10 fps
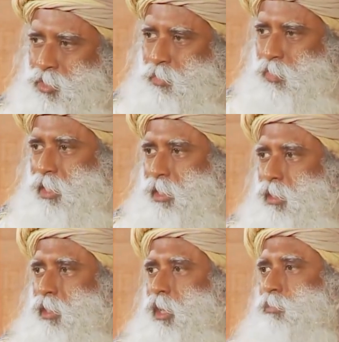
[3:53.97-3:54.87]
Somewhere
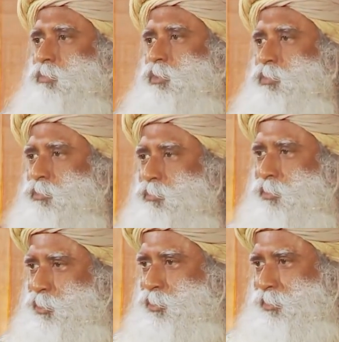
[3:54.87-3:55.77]
they're not happy with you,
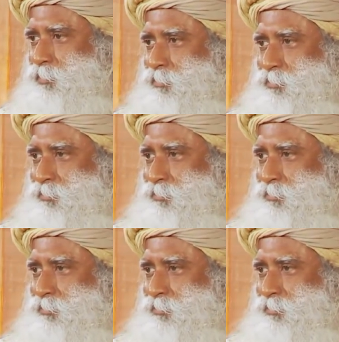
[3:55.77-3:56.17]
isn't it?